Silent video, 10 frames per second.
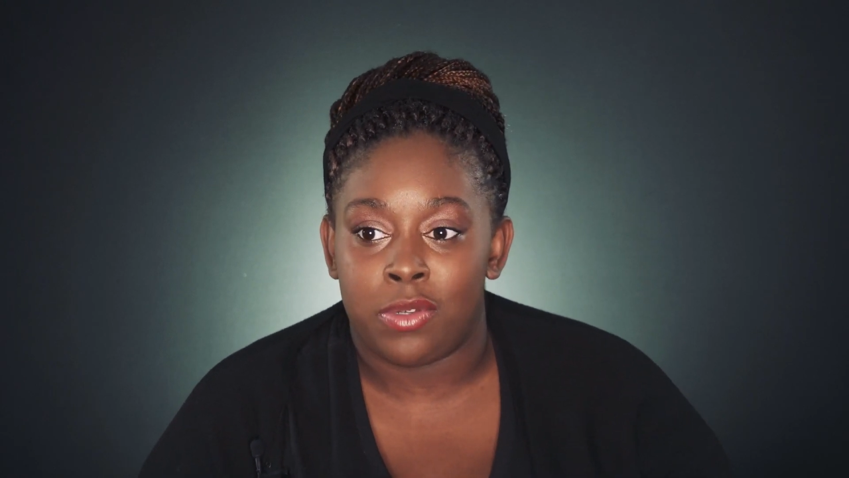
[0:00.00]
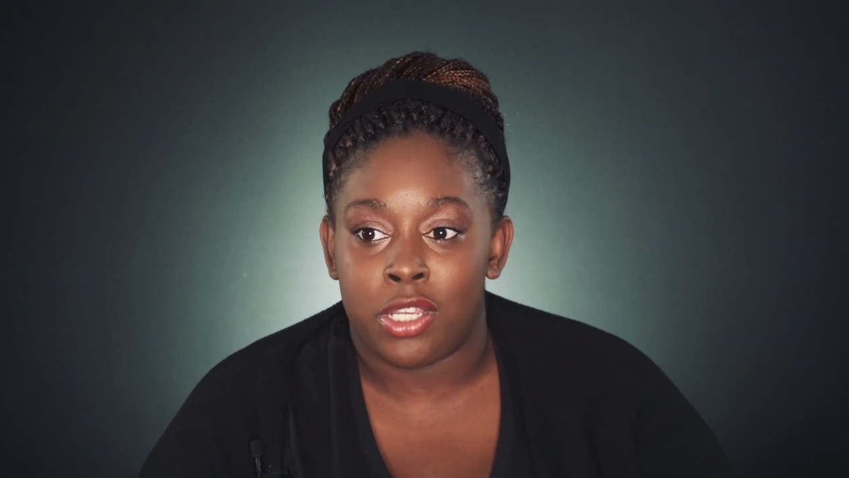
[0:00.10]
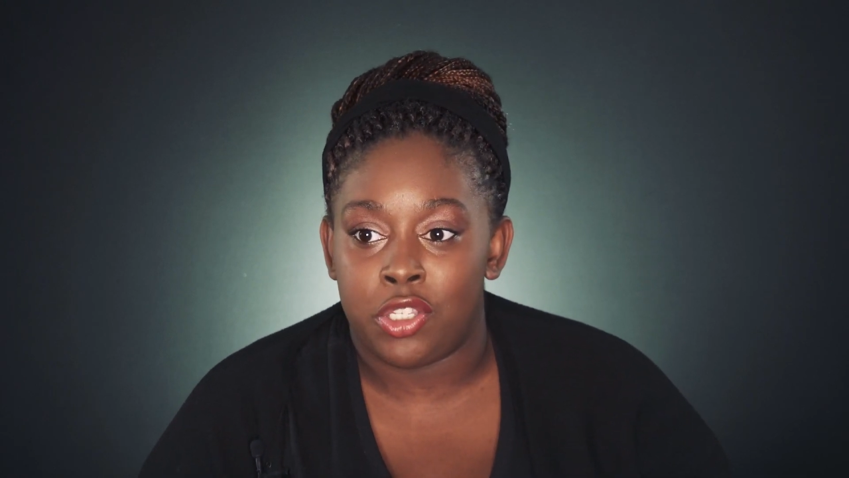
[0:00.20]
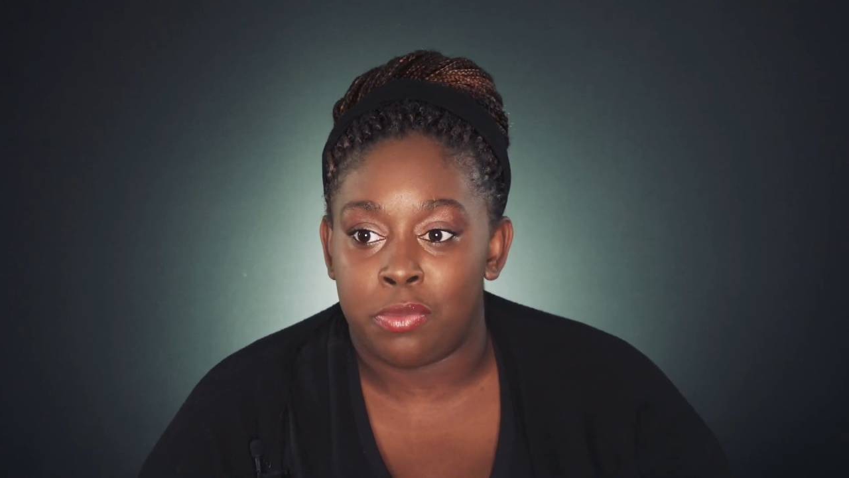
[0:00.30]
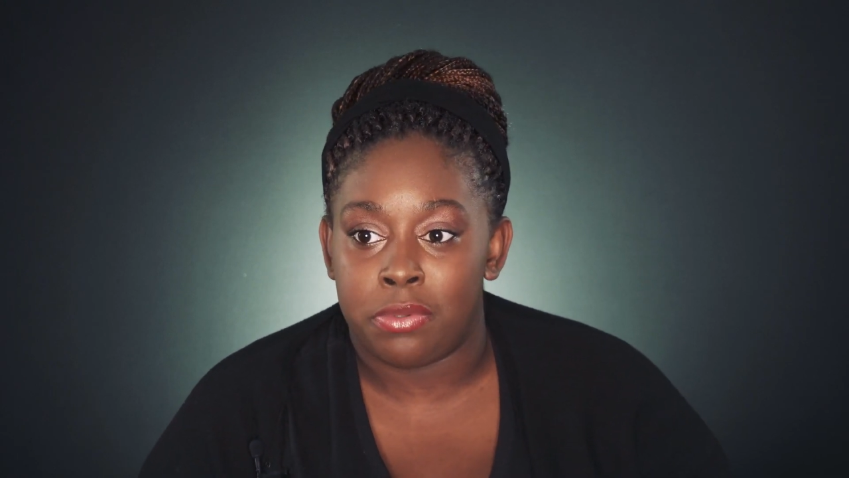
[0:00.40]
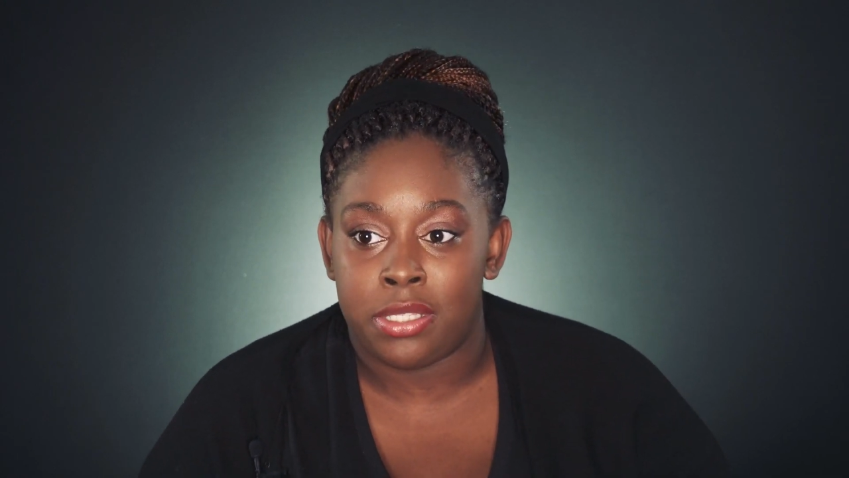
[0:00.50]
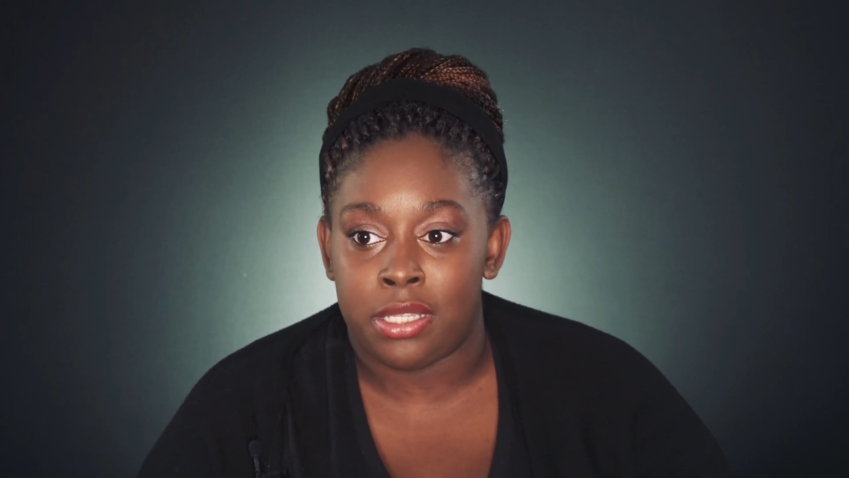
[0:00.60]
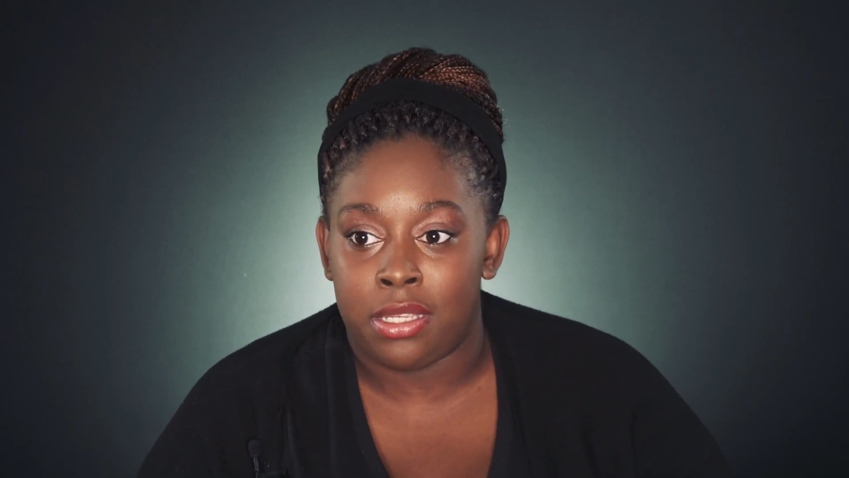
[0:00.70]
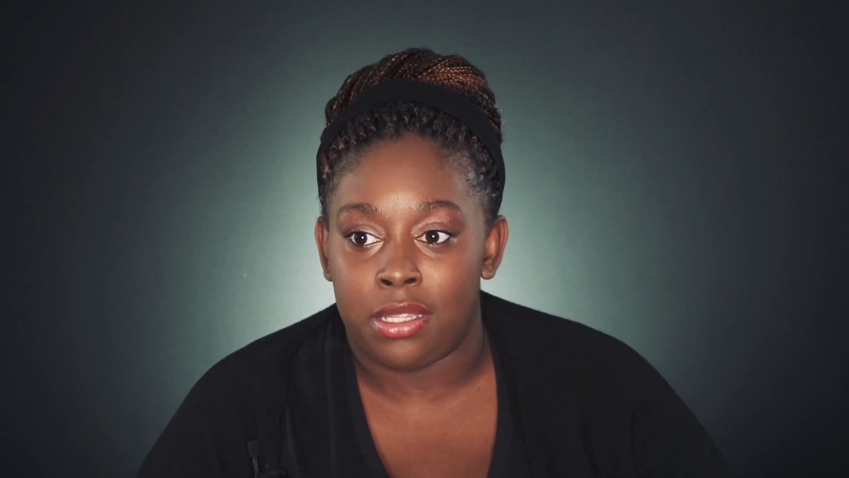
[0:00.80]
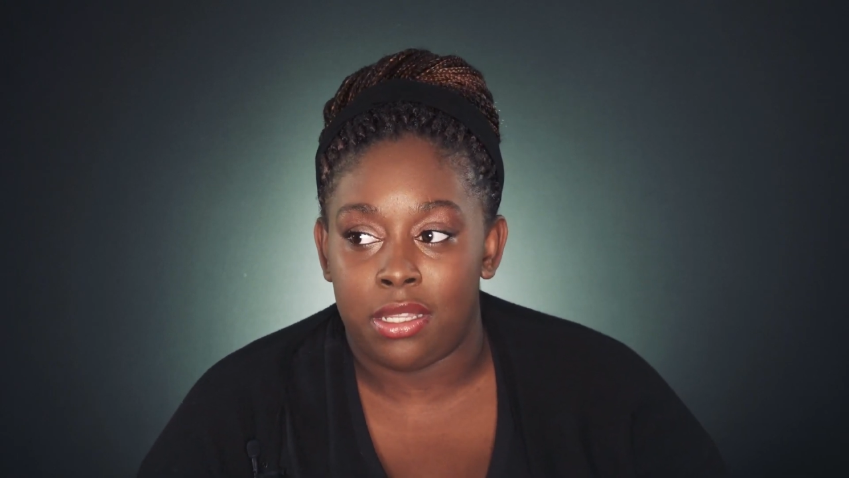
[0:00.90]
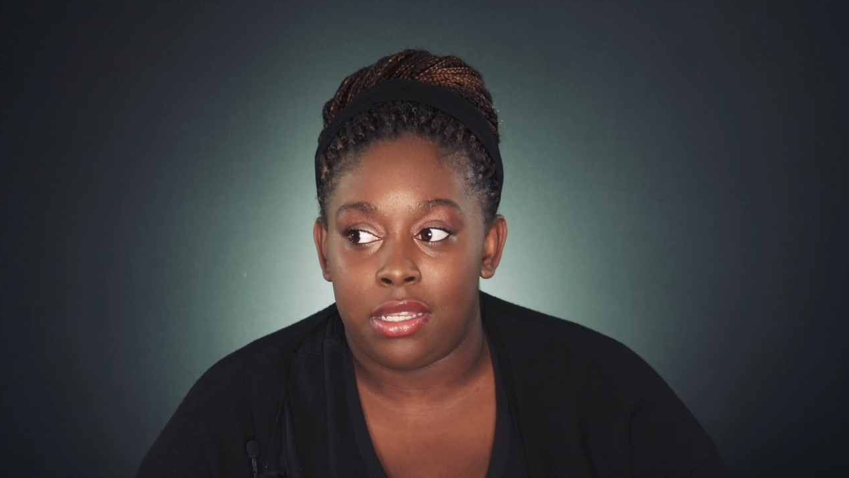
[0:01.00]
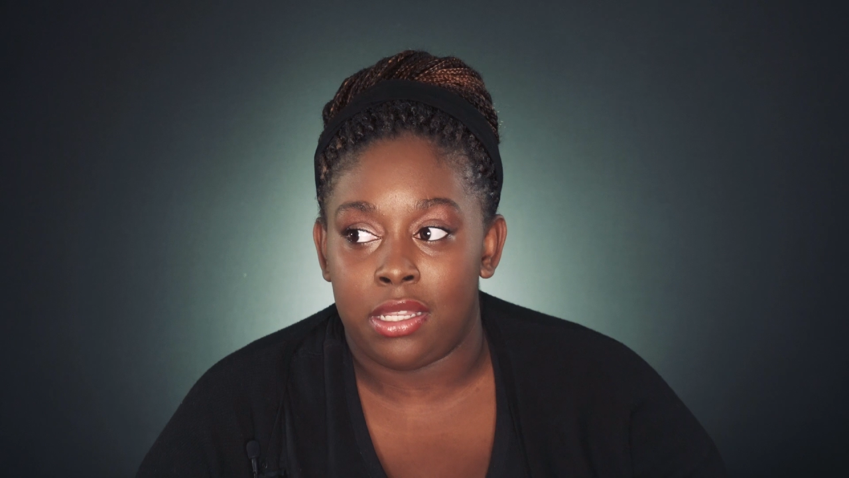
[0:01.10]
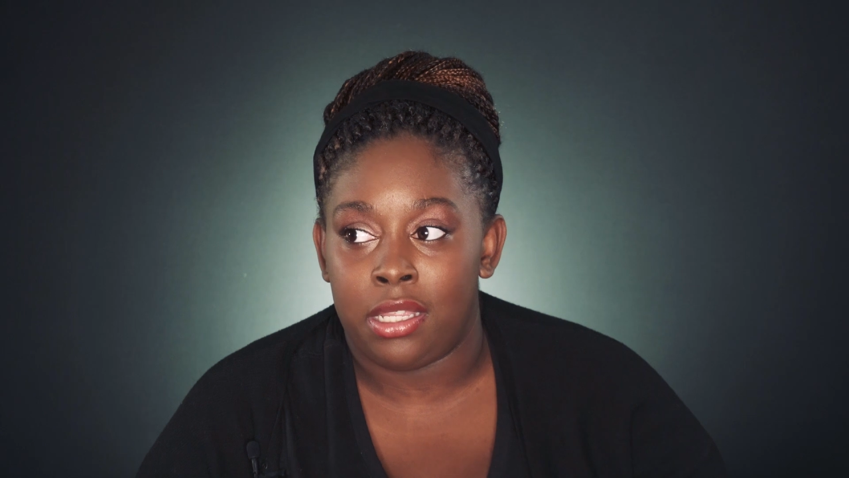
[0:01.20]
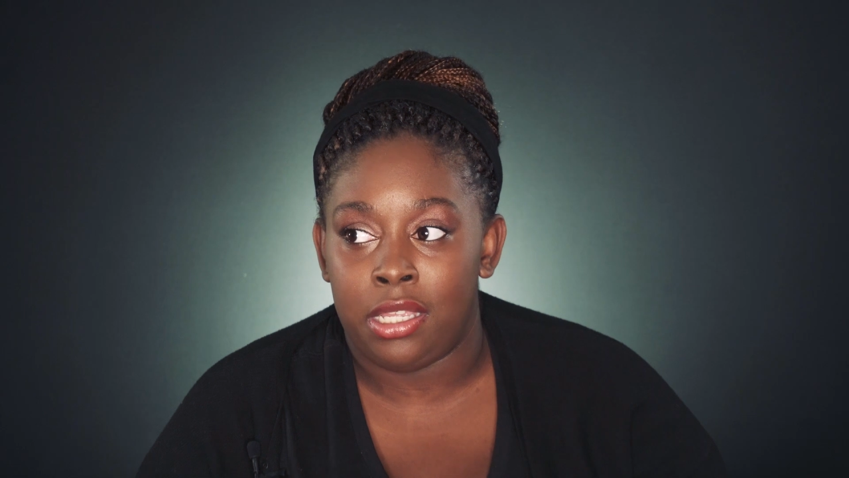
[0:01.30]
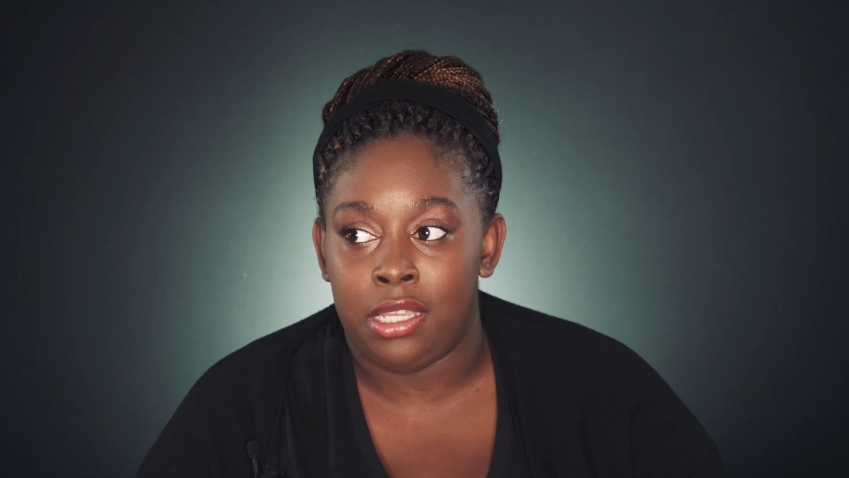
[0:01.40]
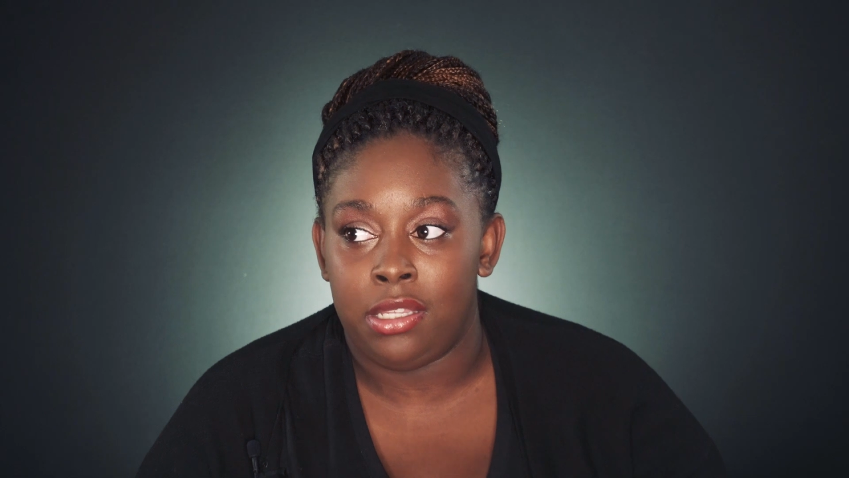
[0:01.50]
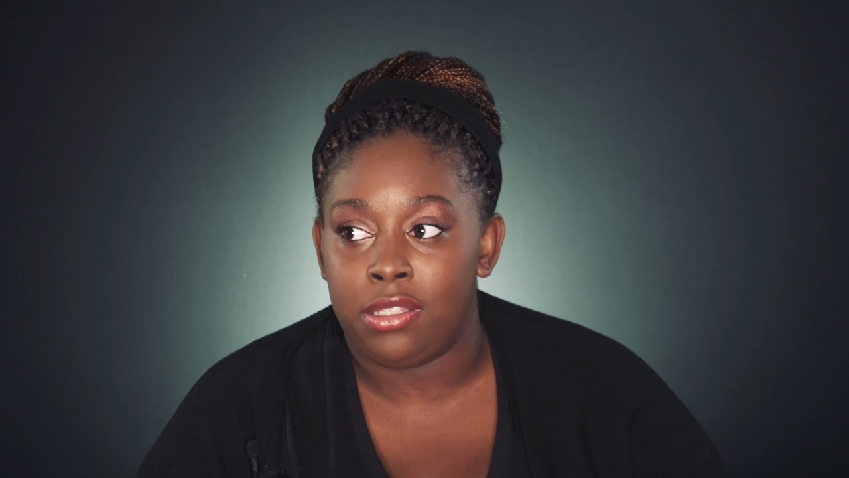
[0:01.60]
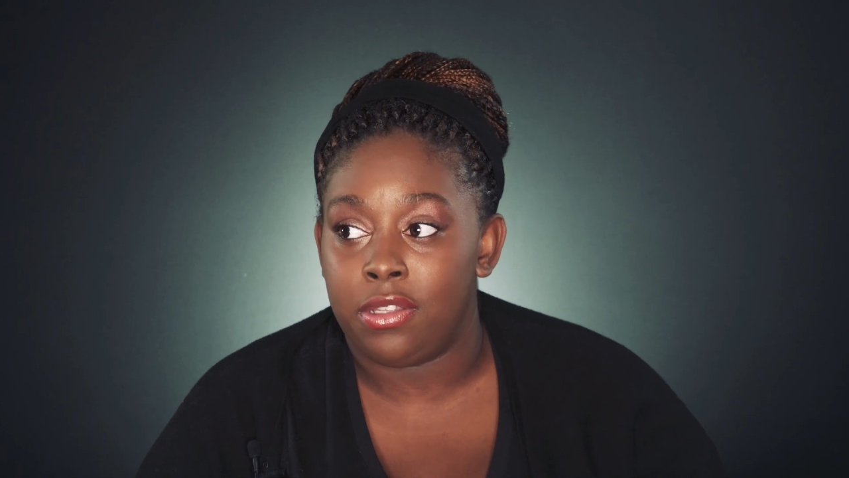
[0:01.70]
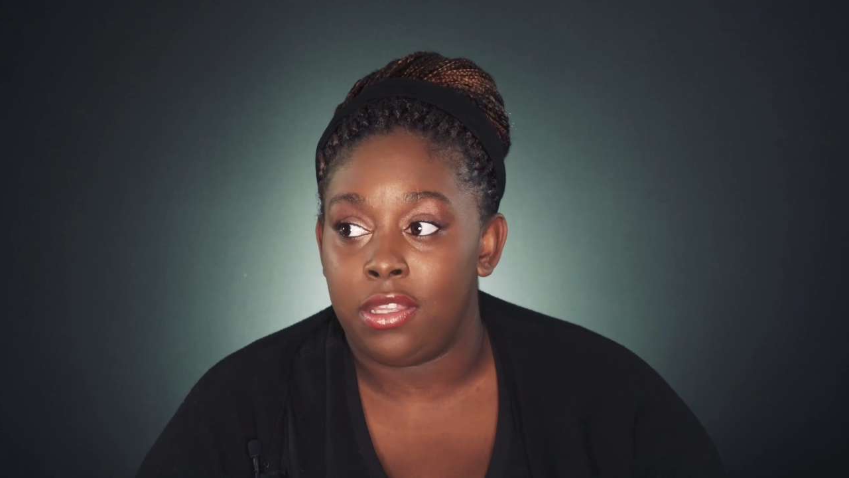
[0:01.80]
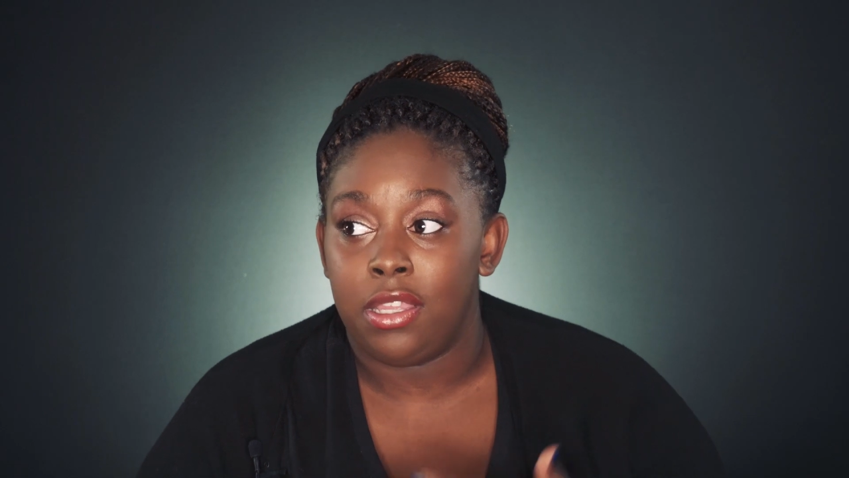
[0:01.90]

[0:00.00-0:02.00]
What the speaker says: 100%, and he